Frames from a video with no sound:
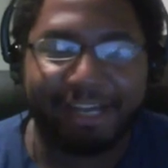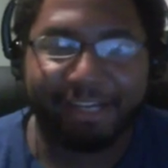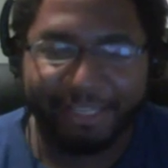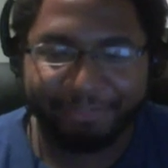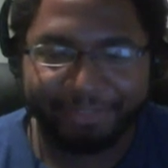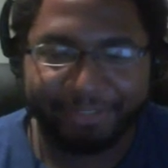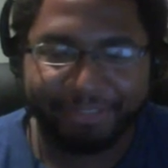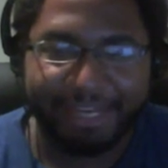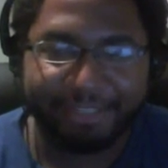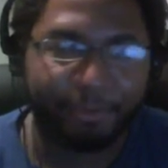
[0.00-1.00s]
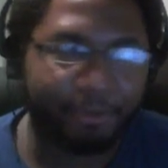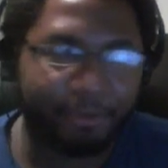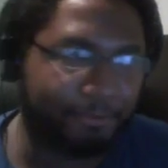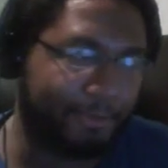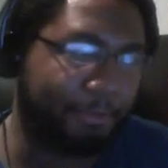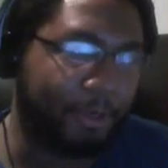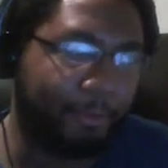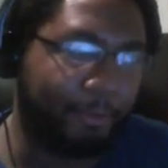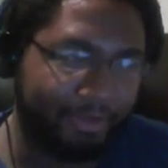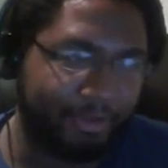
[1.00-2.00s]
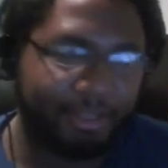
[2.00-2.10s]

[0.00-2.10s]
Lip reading: of given the last word for the moment,